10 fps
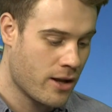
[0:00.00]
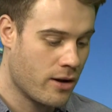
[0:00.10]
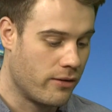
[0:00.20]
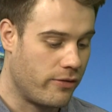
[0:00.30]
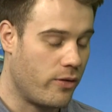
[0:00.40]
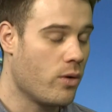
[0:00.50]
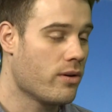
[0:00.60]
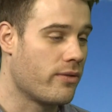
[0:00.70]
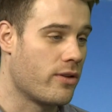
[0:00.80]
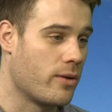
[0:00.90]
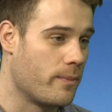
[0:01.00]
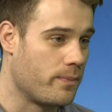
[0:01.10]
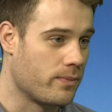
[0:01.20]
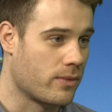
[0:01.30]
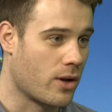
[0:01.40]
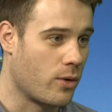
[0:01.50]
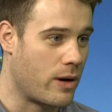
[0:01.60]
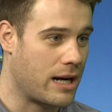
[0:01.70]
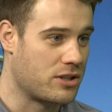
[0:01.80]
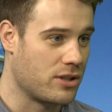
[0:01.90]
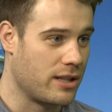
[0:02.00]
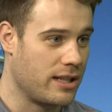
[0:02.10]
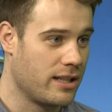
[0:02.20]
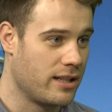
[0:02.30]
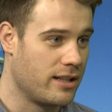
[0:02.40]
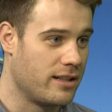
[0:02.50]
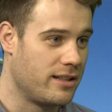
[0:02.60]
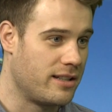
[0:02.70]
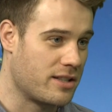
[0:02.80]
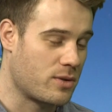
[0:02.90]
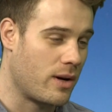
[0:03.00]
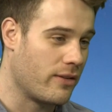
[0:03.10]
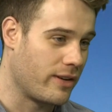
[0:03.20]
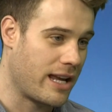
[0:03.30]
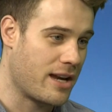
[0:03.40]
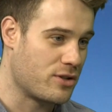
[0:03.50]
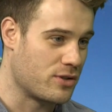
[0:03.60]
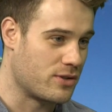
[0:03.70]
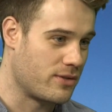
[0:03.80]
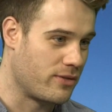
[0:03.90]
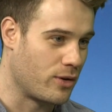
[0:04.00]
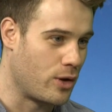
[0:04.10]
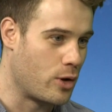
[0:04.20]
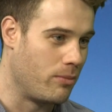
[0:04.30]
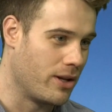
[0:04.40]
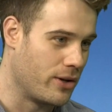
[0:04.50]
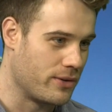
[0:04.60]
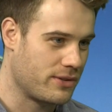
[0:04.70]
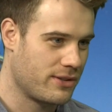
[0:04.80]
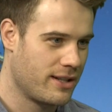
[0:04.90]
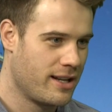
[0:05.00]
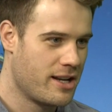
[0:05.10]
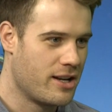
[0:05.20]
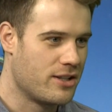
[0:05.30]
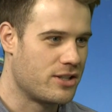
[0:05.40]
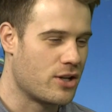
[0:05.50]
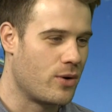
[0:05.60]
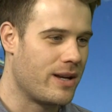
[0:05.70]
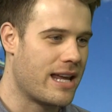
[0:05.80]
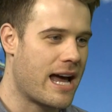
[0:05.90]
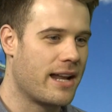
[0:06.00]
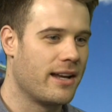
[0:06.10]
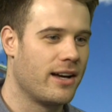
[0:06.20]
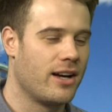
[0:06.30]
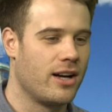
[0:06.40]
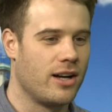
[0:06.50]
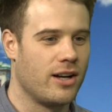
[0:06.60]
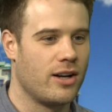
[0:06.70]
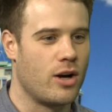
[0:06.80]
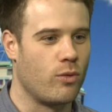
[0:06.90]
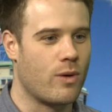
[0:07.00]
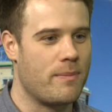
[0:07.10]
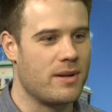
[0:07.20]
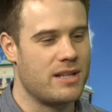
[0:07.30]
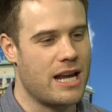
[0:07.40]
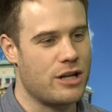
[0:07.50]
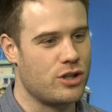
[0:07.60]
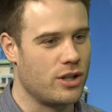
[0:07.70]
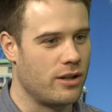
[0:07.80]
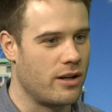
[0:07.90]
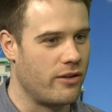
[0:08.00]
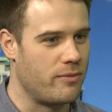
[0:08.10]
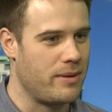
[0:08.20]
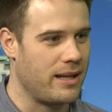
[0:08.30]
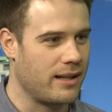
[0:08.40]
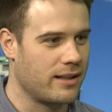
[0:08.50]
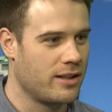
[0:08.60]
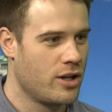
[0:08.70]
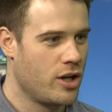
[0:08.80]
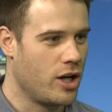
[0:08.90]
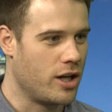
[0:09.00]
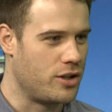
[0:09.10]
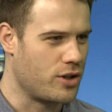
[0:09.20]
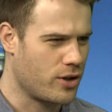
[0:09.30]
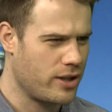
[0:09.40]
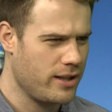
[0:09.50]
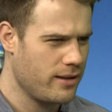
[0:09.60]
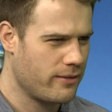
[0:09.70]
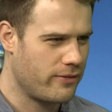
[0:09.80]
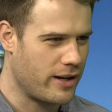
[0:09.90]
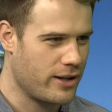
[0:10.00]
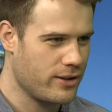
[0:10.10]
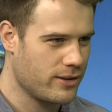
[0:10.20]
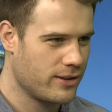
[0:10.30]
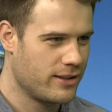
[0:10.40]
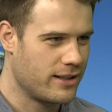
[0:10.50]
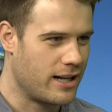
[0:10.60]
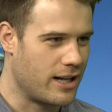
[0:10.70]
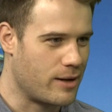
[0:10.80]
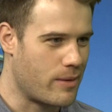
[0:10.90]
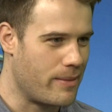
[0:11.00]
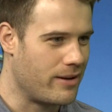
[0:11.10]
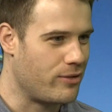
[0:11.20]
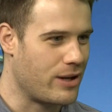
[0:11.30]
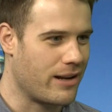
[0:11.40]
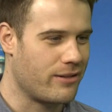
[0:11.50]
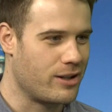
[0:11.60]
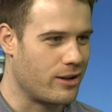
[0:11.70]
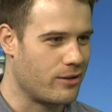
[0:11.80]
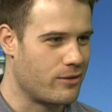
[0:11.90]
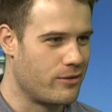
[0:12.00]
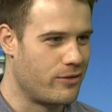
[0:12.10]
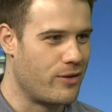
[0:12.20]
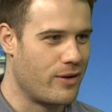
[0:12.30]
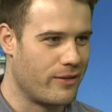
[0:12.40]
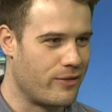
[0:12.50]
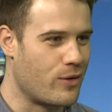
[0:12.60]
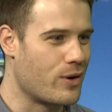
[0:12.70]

4 of them were actually disqualifications for low blows. So he had a reputation of being a dirty fighter. If you get 4